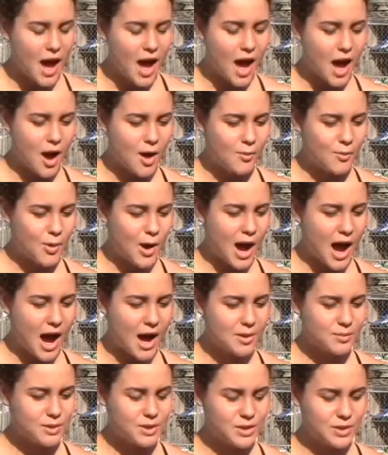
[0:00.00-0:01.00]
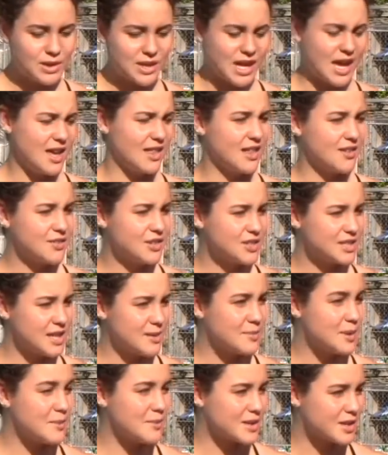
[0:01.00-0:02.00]
Well, I'm doing A-levels
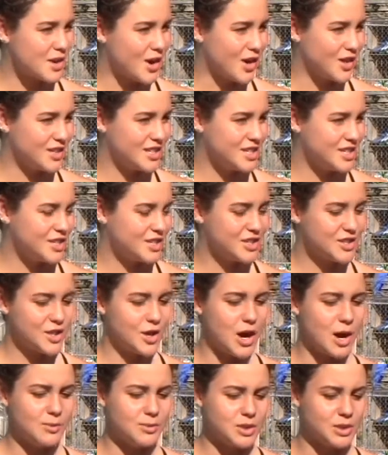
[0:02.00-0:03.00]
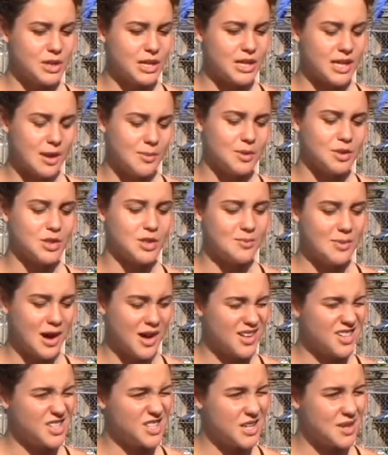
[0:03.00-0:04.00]
at Plymouth College, so I'm doing chemistry,
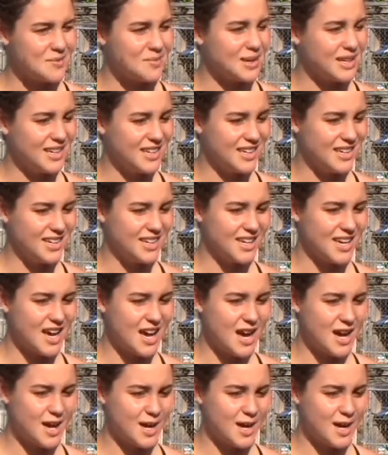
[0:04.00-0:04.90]
biology, and PE.